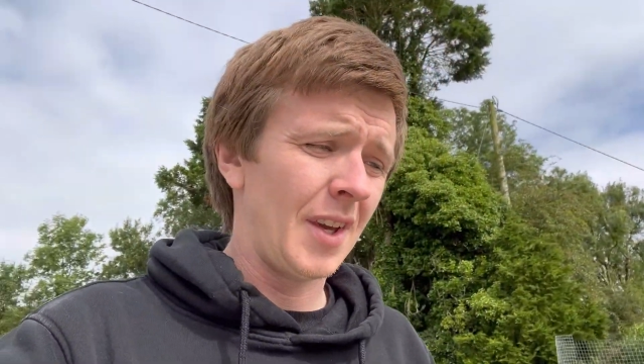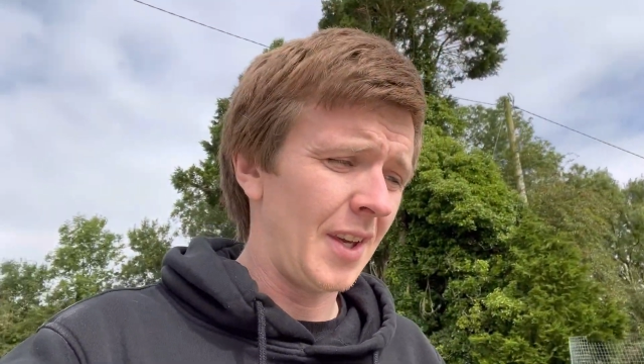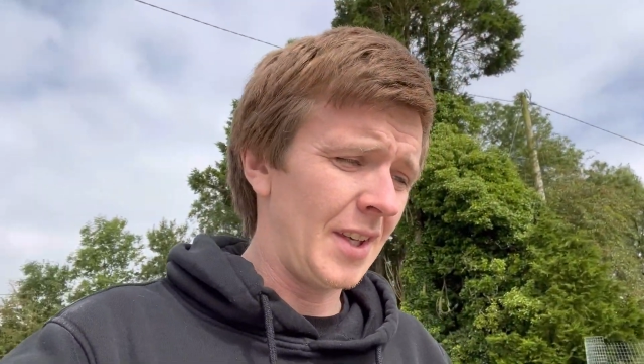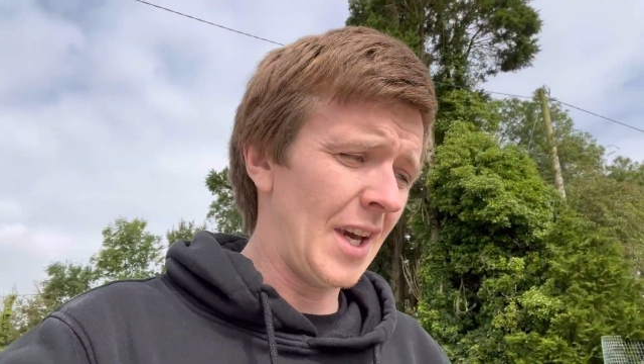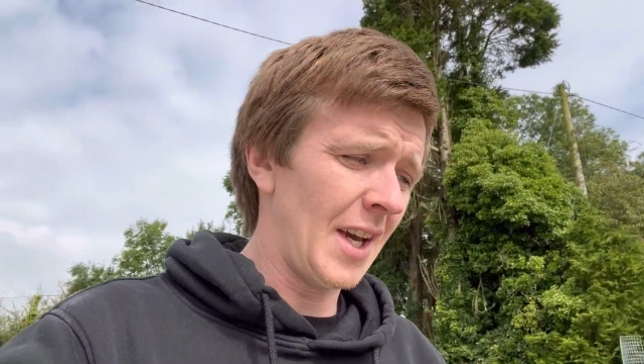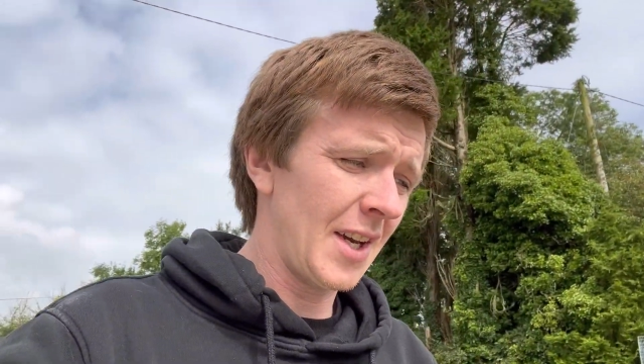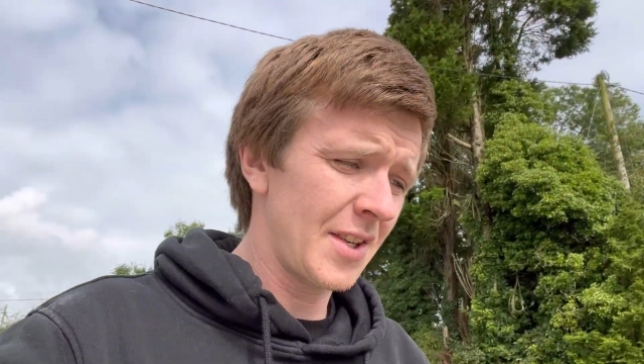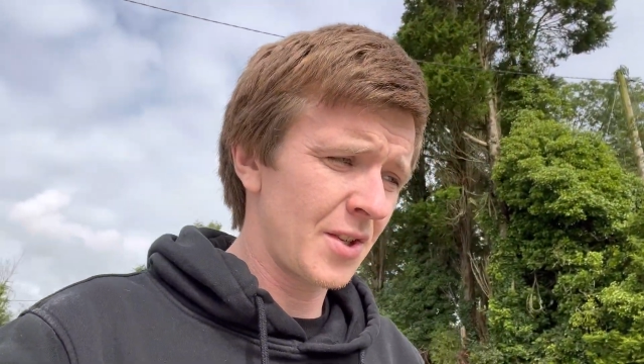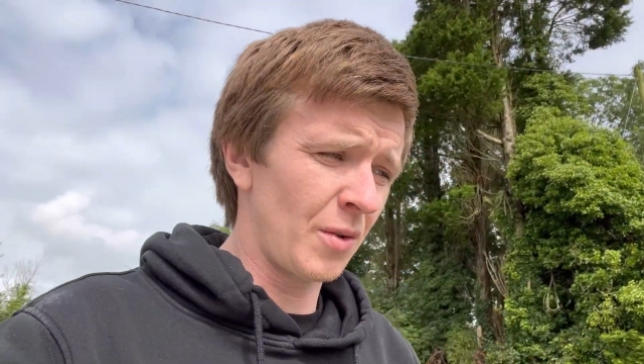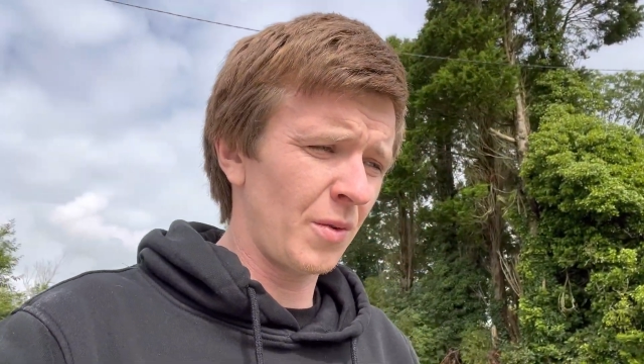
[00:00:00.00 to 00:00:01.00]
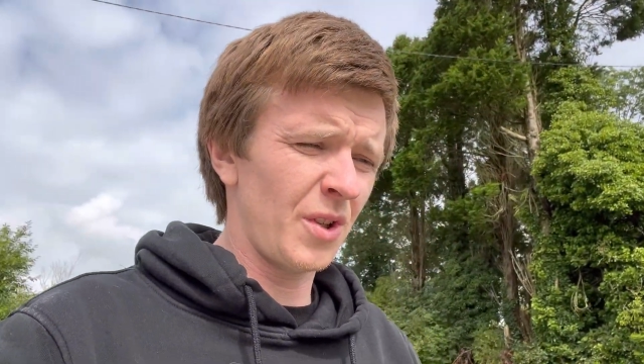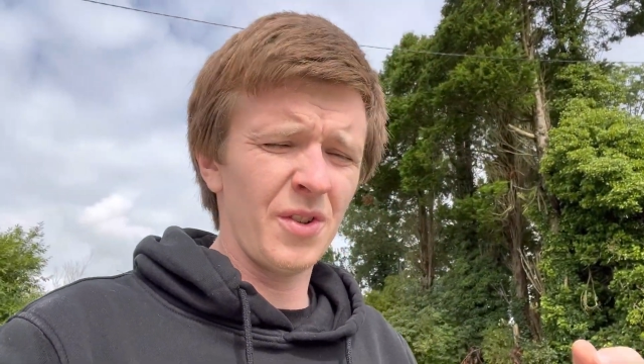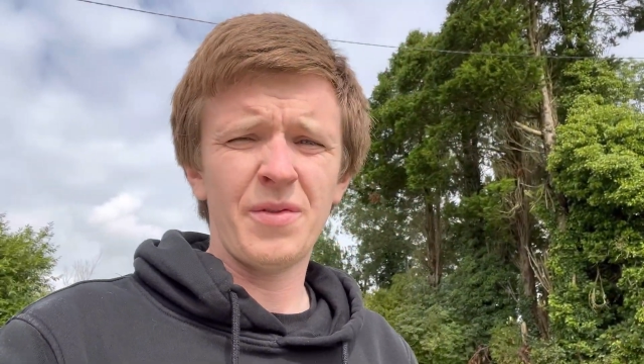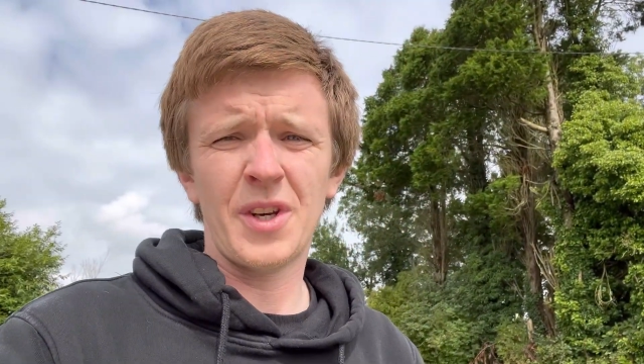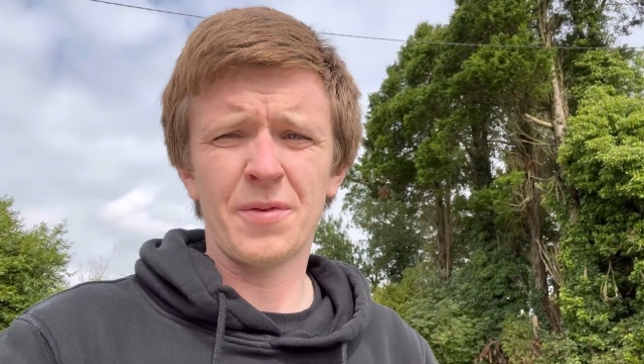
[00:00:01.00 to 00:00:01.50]
Yeah, so we done
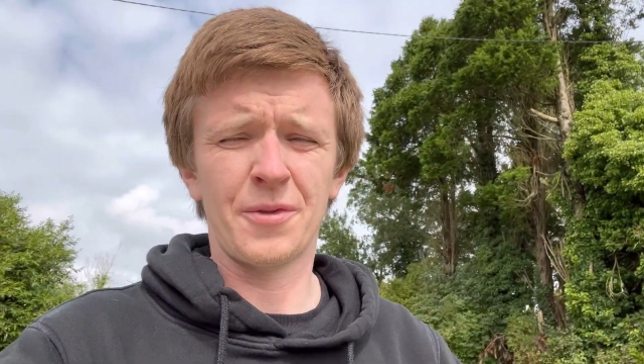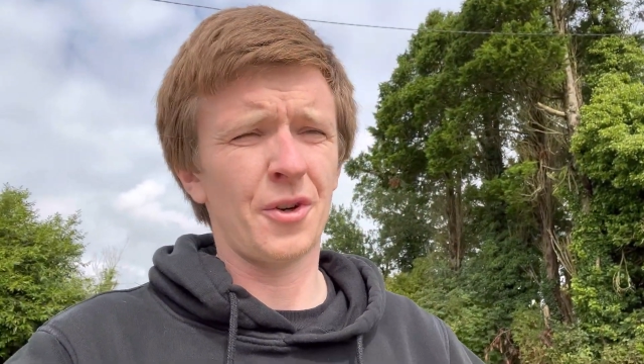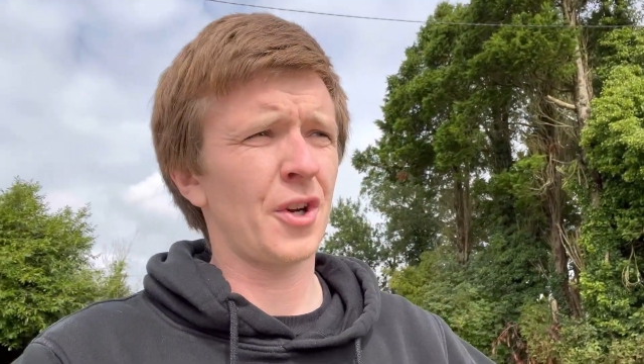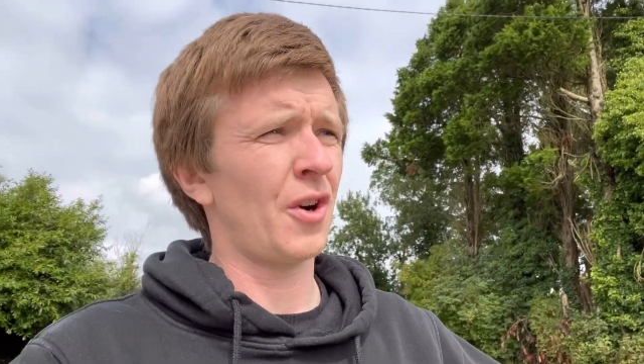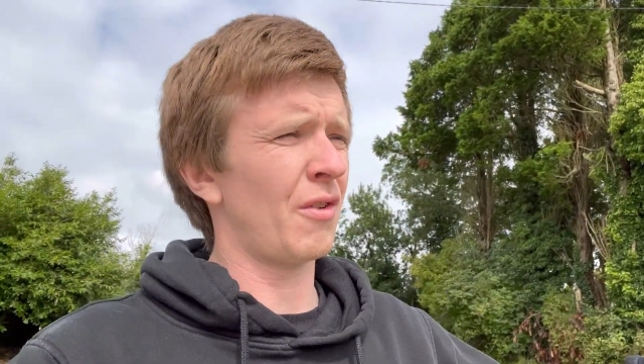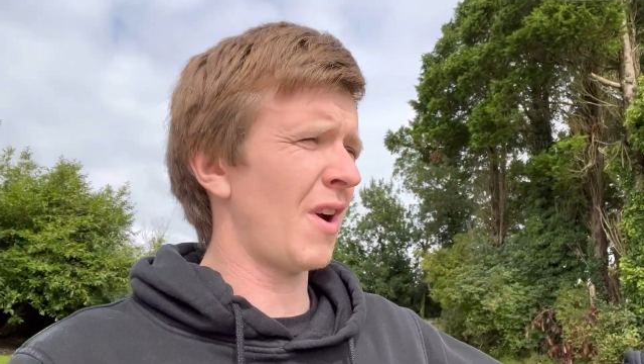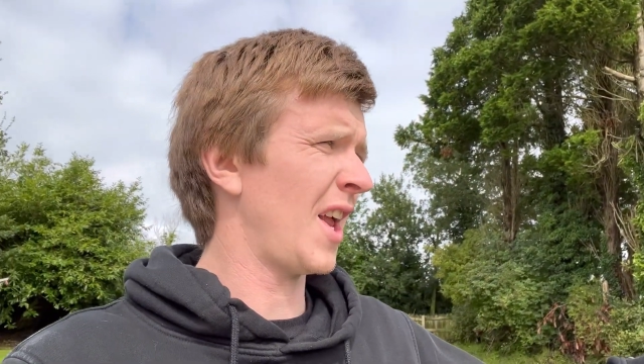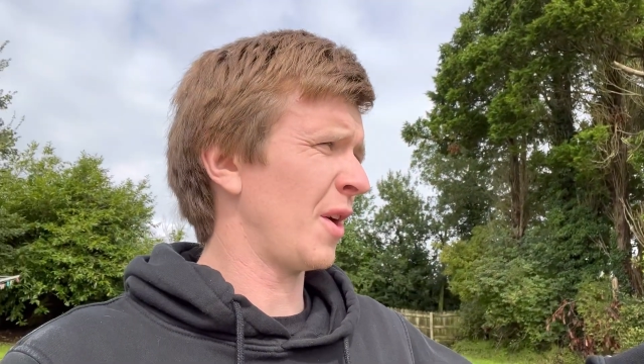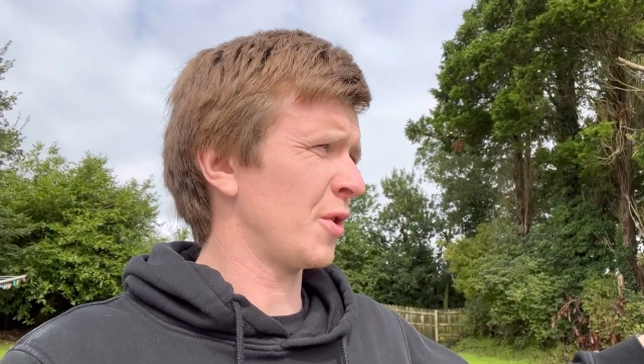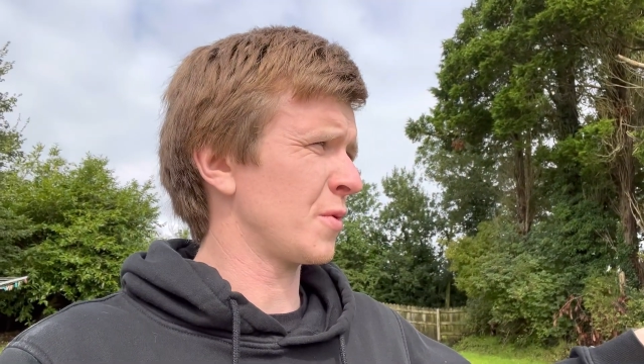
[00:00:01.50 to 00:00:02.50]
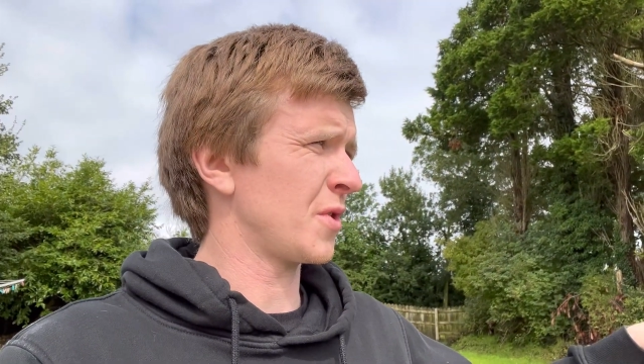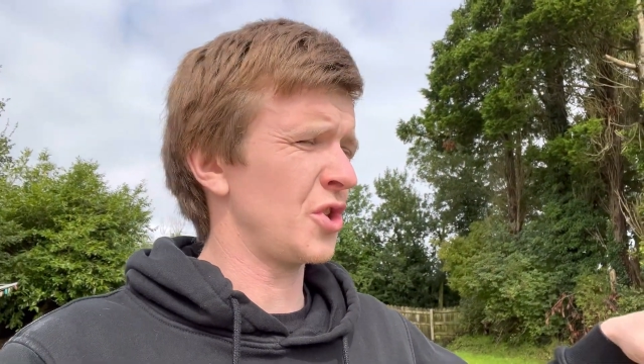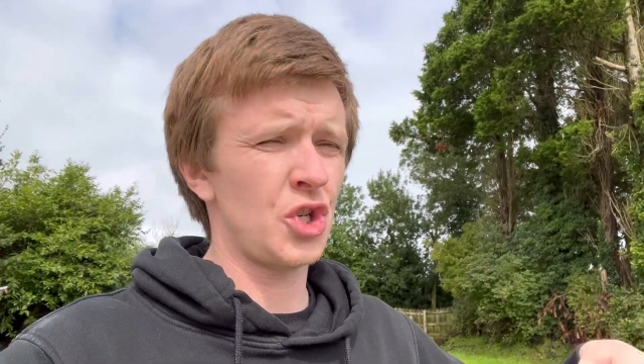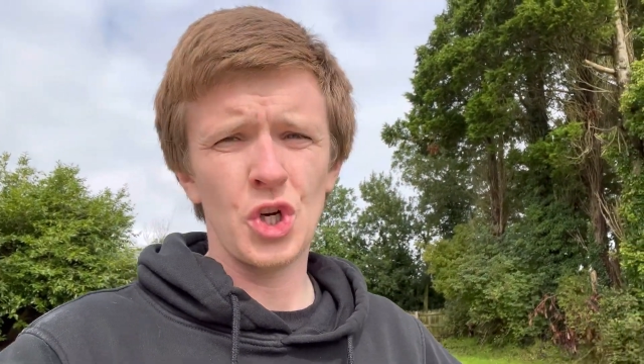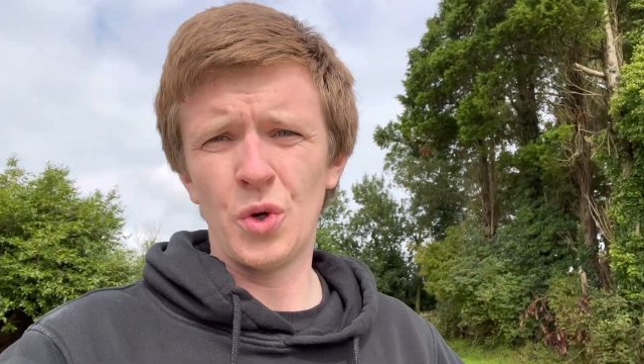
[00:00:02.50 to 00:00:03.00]
the video from Donegal Rally, which was
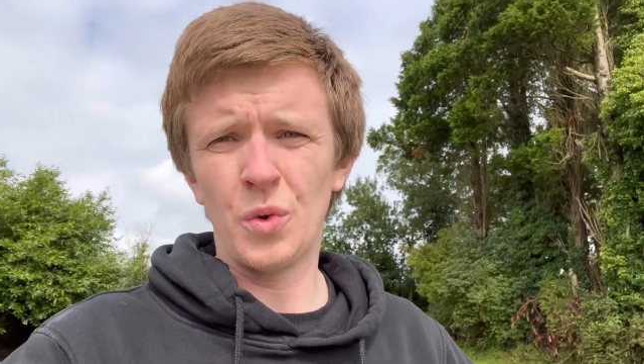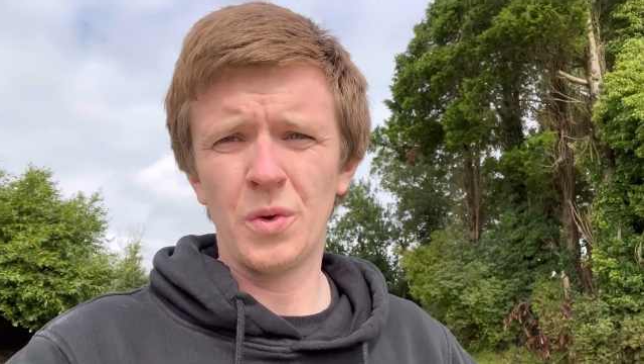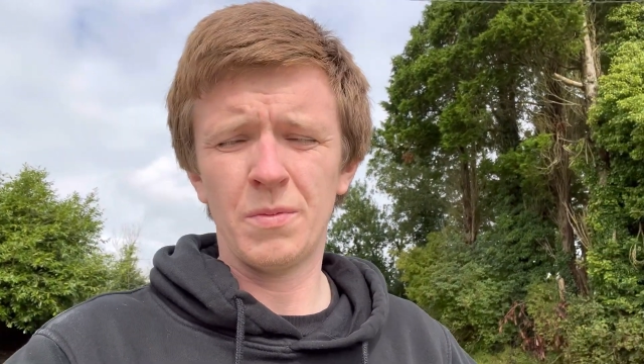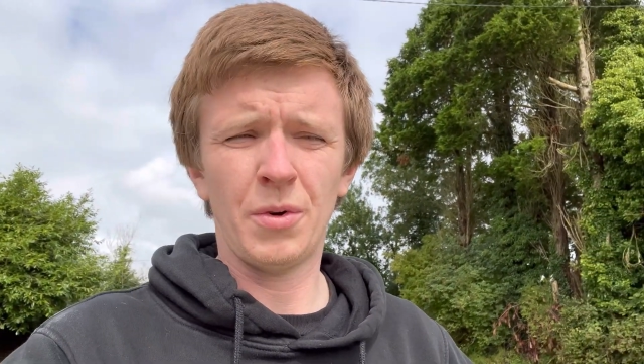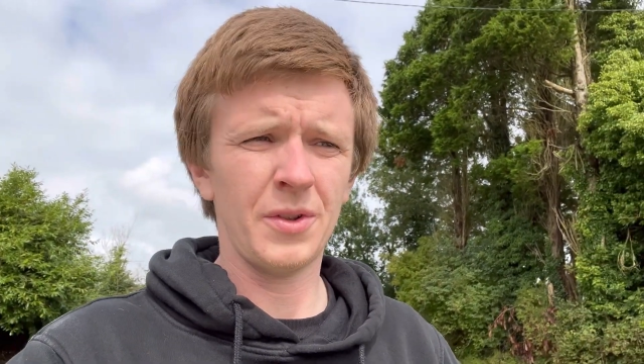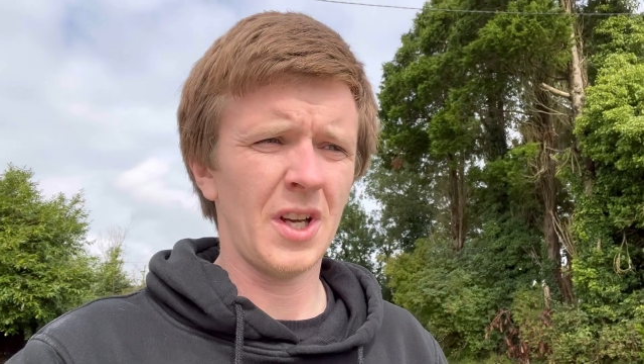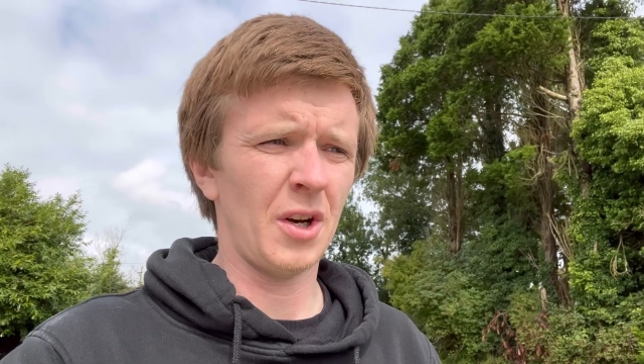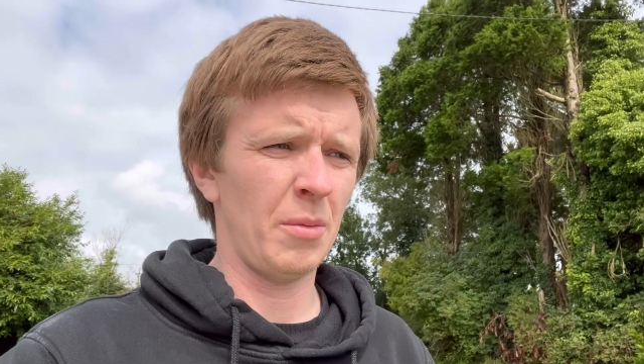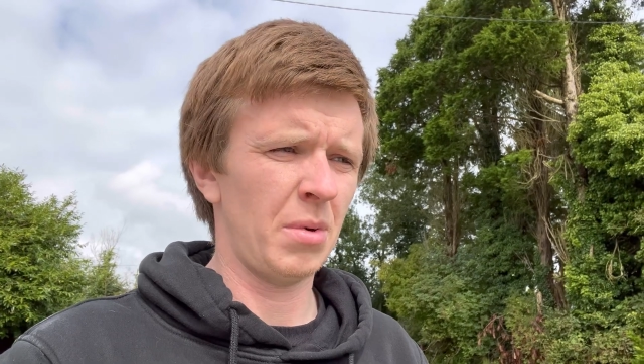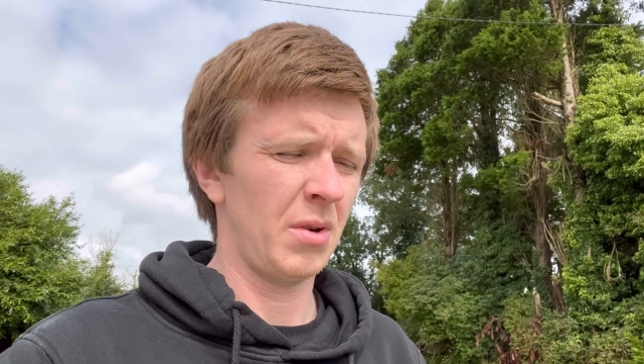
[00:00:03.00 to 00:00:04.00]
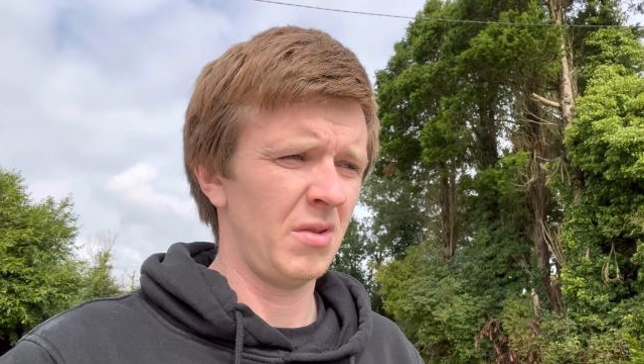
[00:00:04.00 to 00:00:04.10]
in June. Put that up.